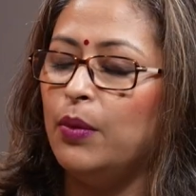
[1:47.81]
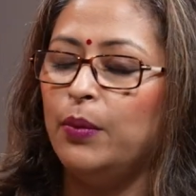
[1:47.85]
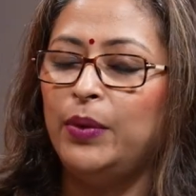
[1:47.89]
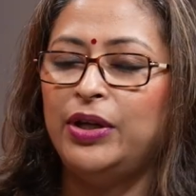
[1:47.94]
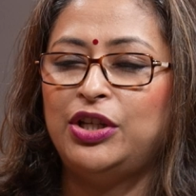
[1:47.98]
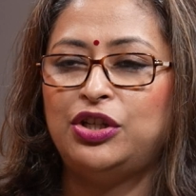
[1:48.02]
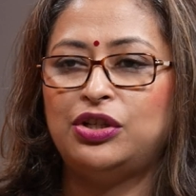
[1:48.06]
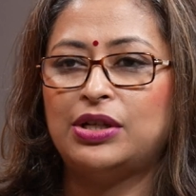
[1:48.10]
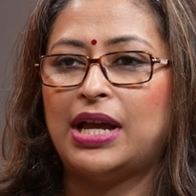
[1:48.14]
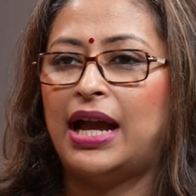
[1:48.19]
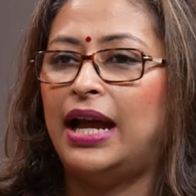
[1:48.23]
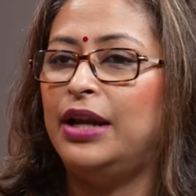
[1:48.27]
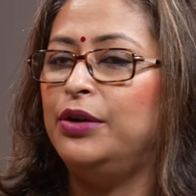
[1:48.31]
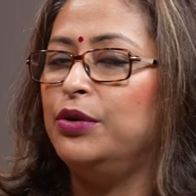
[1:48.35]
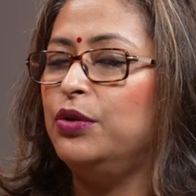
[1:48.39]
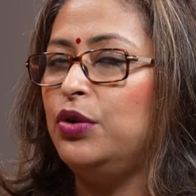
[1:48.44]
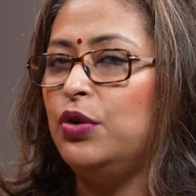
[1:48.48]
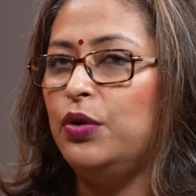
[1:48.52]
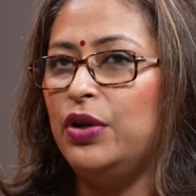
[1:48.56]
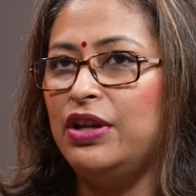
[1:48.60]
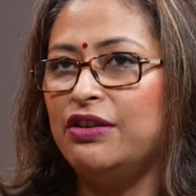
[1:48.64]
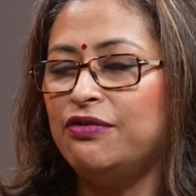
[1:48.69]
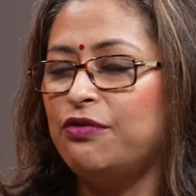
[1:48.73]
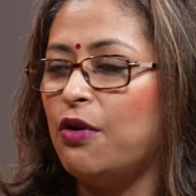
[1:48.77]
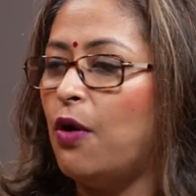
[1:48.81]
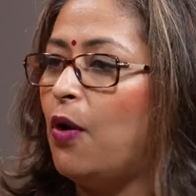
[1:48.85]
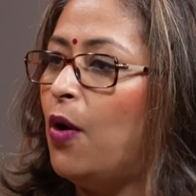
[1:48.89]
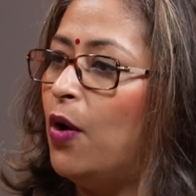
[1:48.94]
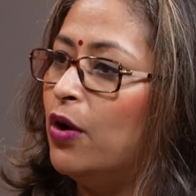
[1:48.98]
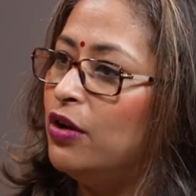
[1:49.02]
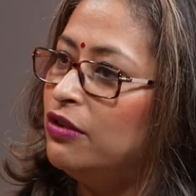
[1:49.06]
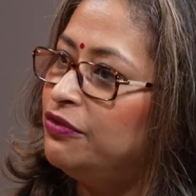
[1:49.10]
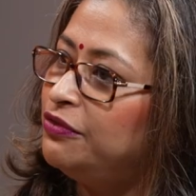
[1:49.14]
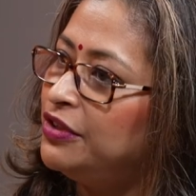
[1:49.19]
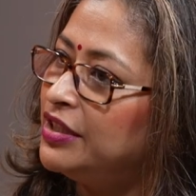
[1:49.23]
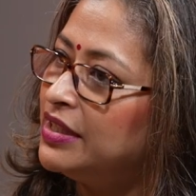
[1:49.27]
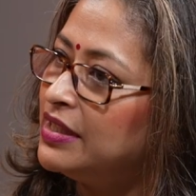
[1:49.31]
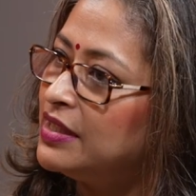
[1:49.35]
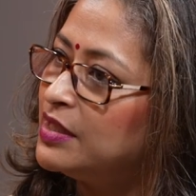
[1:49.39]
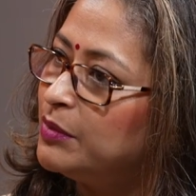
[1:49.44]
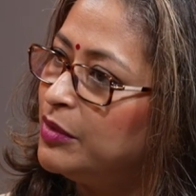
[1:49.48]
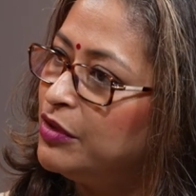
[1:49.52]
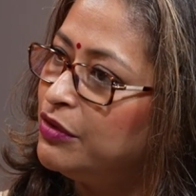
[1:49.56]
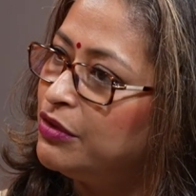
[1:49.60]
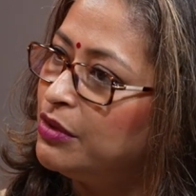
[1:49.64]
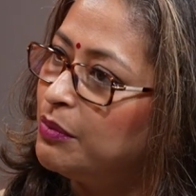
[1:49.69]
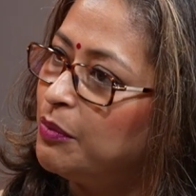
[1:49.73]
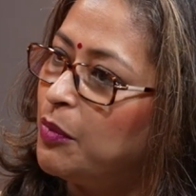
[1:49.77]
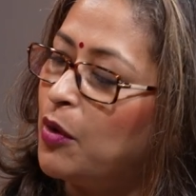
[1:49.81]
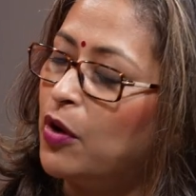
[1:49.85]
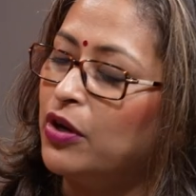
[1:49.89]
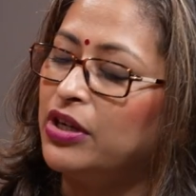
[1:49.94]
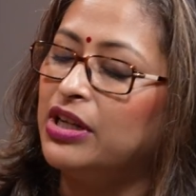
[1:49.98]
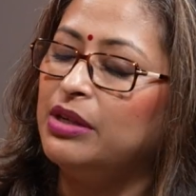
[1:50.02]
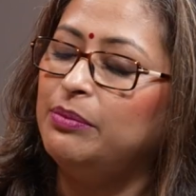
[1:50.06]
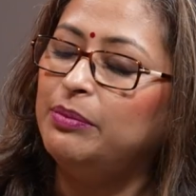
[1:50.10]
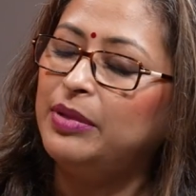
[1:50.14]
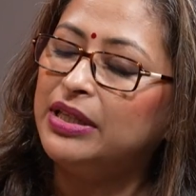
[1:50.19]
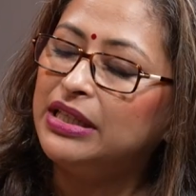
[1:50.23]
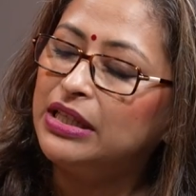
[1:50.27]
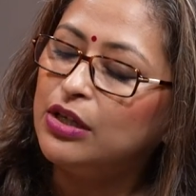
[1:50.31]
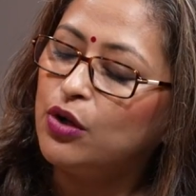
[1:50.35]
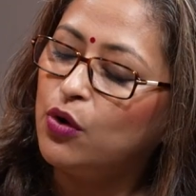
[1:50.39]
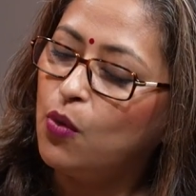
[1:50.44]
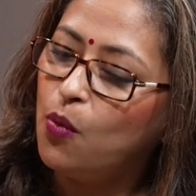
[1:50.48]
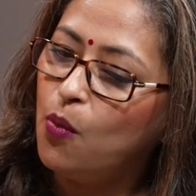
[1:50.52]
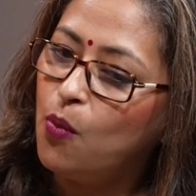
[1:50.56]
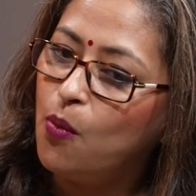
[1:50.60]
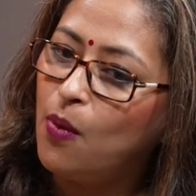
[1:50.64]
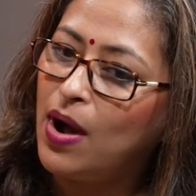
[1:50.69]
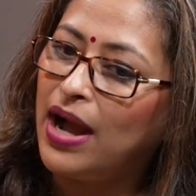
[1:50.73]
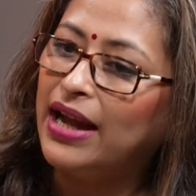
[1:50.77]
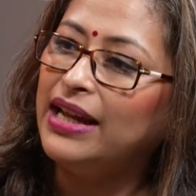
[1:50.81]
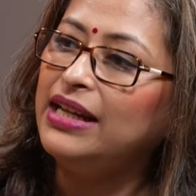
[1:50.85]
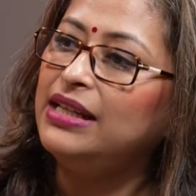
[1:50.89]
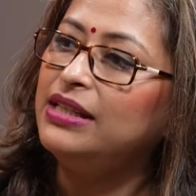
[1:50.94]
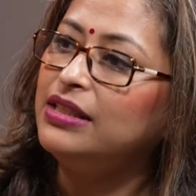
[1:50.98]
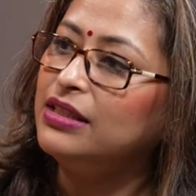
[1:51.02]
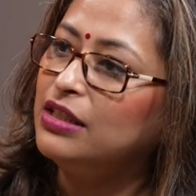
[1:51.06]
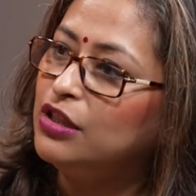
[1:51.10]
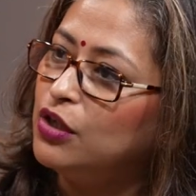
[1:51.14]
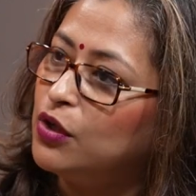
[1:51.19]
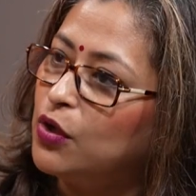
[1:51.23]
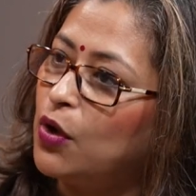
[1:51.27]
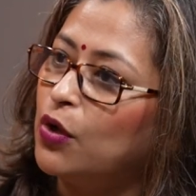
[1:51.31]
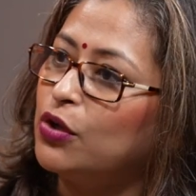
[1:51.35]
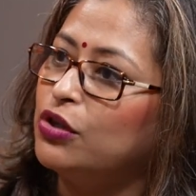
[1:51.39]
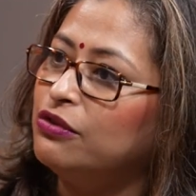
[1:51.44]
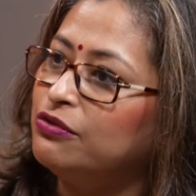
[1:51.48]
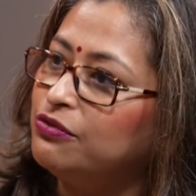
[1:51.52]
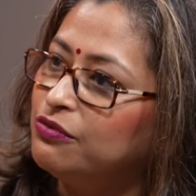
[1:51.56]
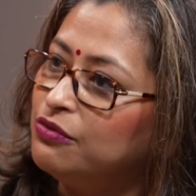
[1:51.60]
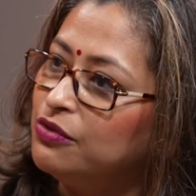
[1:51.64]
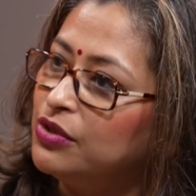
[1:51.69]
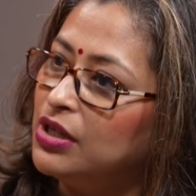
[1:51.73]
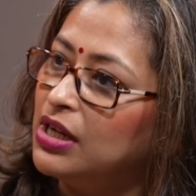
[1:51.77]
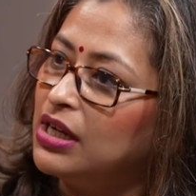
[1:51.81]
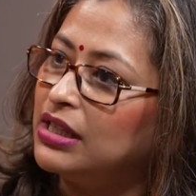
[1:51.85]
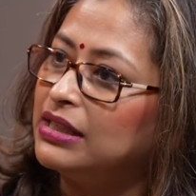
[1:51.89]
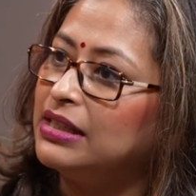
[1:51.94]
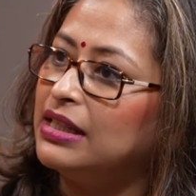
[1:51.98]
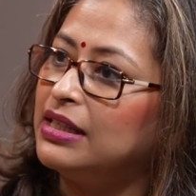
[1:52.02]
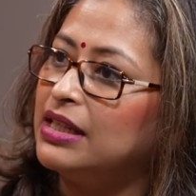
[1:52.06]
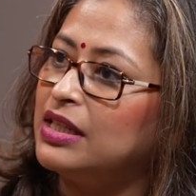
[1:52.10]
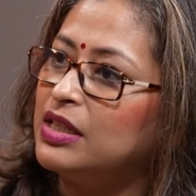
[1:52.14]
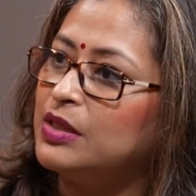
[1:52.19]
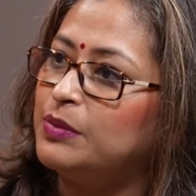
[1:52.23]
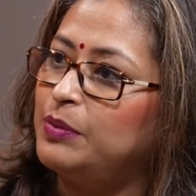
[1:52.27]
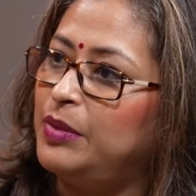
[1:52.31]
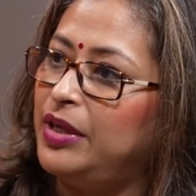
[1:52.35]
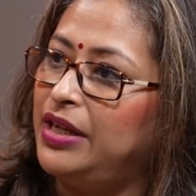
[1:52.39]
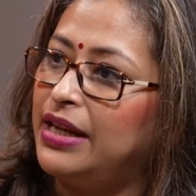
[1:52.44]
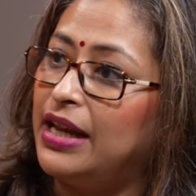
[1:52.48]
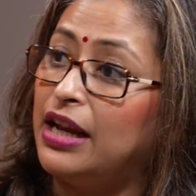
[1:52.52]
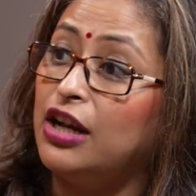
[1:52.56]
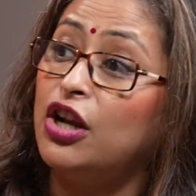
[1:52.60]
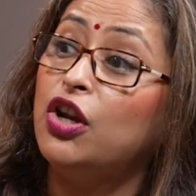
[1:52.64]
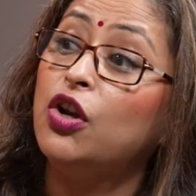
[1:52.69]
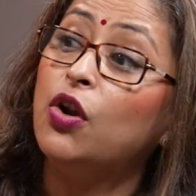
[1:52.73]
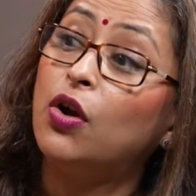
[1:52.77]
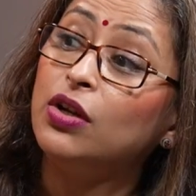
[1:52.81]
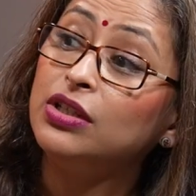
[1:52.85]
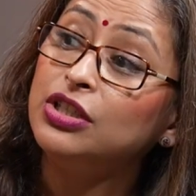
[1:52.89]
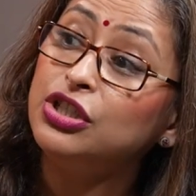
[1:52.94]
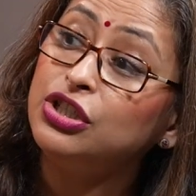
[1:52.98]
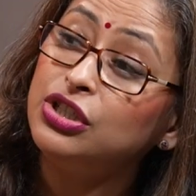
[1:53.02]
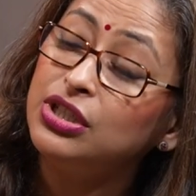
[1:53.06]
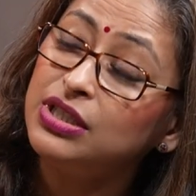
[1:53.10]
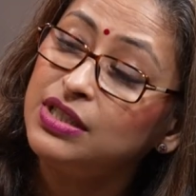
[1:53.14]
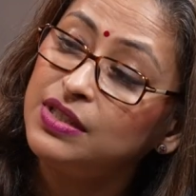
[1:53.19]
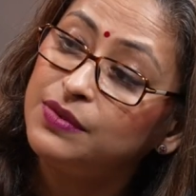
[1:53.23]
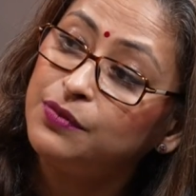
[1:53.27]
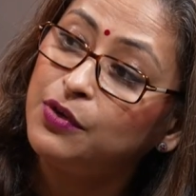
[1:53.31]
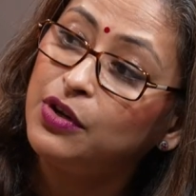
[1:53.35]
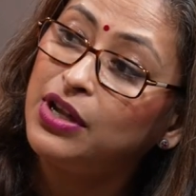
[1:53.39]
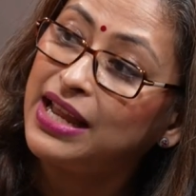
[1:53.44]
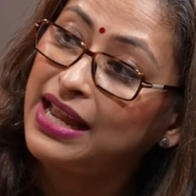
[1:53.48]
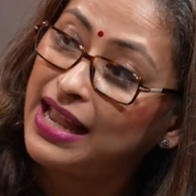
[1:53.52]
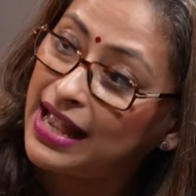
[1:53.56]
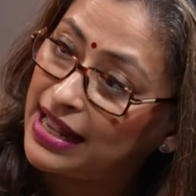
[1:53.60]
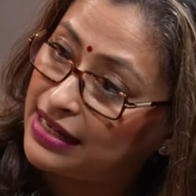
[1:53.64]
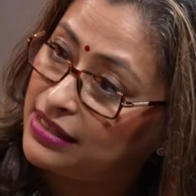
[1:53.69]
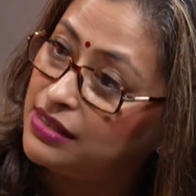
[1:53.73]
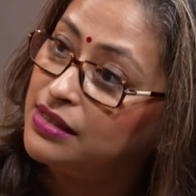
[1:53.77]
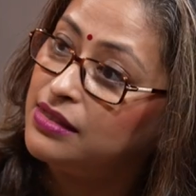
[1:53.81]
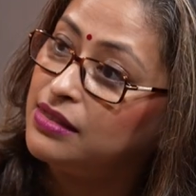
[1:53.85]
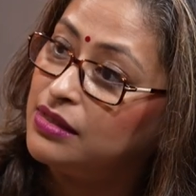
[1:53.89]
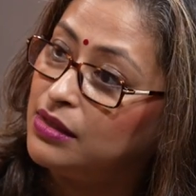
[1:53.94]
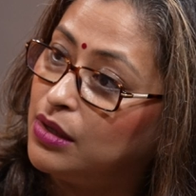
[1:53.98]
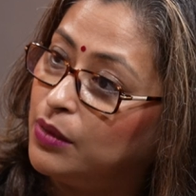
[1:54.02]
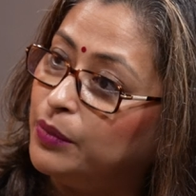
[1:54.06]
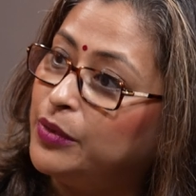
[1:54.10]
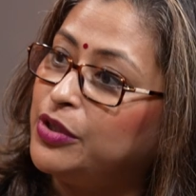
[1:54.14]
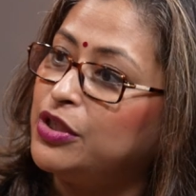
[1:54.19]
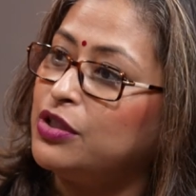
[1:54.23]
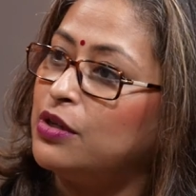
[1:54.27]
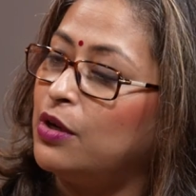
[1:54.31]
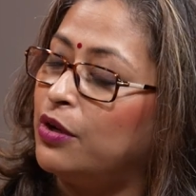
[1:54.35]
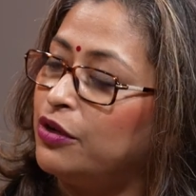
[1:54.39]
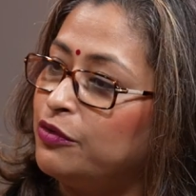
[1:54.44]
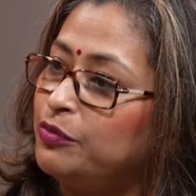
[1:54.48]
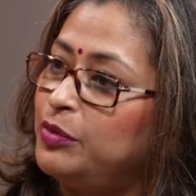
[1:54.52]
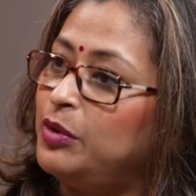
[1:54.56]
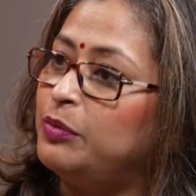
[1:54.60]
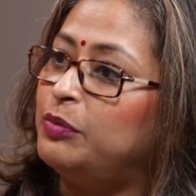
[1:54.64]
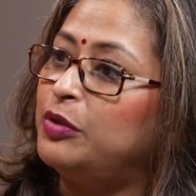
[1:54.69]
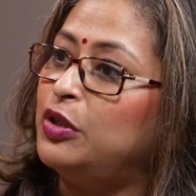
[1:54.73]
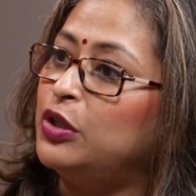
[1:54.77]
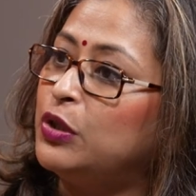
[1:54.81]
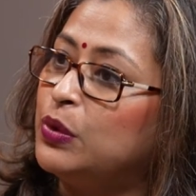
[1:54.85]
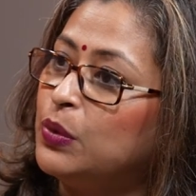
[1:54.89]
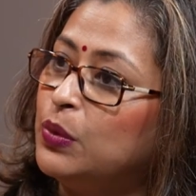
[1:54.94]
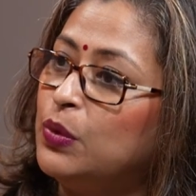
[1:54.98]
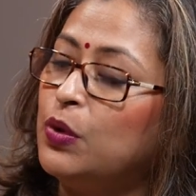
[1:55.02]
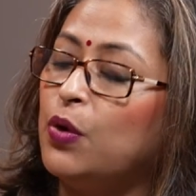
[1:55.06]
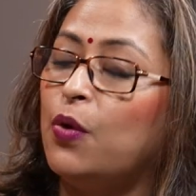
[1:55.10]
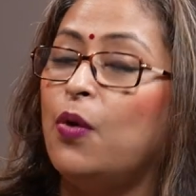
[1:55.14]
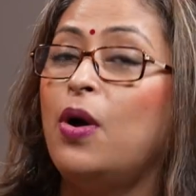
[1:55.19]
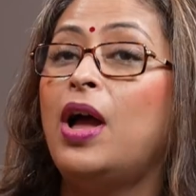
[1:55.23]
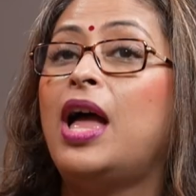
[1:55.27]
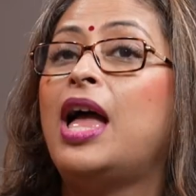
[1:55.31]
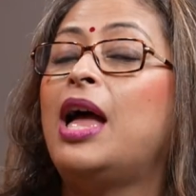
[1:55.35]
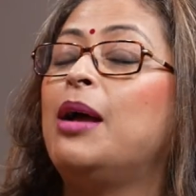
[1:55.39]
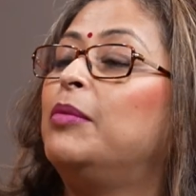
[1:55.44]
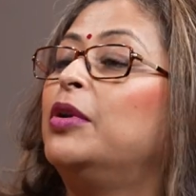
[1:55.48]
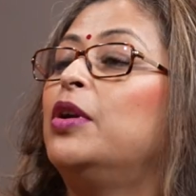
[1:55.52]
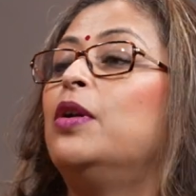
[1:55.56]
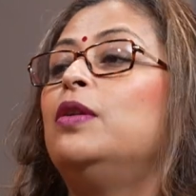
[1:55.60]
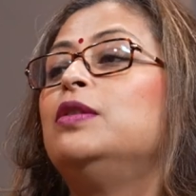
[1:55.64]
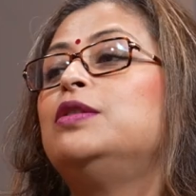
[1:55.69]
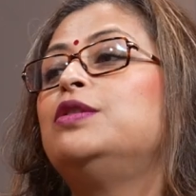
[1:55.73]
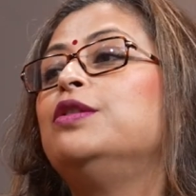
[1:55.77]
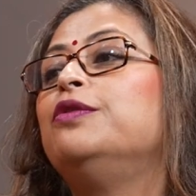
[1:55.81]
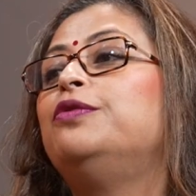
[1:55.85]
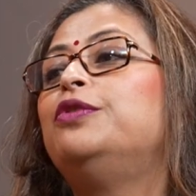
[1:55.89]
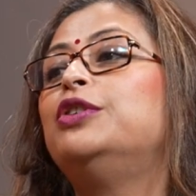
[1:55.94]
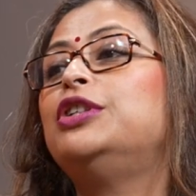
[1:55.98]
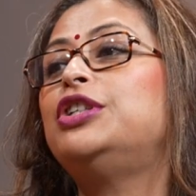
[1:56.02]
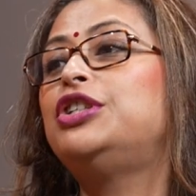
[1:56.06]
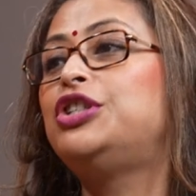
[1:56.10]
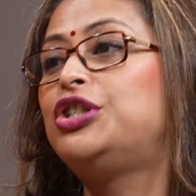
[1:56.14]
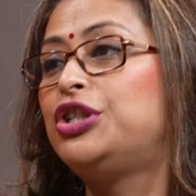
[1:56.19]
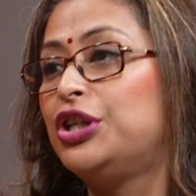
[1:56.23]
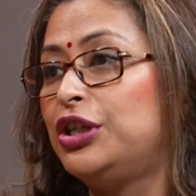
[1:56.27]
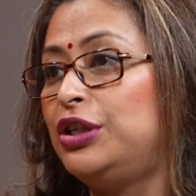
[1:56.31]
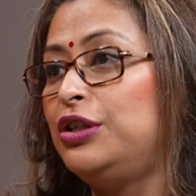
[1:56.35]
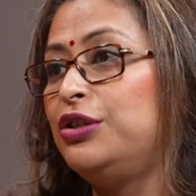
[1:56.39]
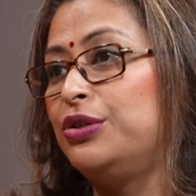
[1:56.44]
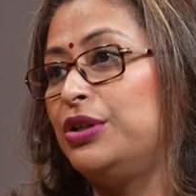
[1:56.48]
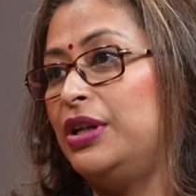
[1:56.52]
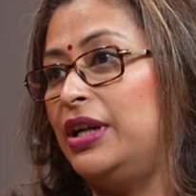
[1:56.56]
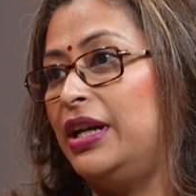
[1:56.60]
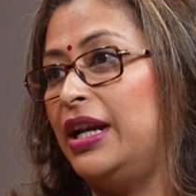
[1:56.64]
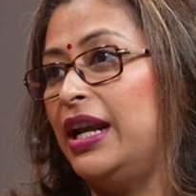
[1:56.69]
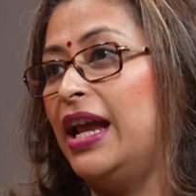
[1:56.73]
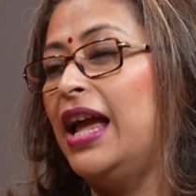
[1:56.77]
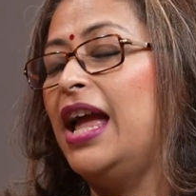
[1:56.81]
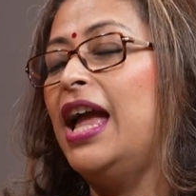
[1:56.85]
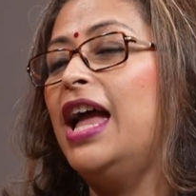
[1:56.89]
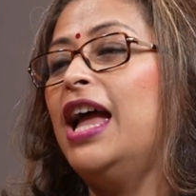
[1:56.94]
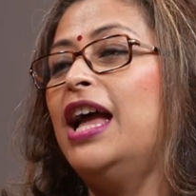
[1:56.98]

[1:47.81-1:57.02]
which I don't know if all of it has been reported, but quite a lot of work that has been done, not just for cancer, which a lot of people do know, but also for children.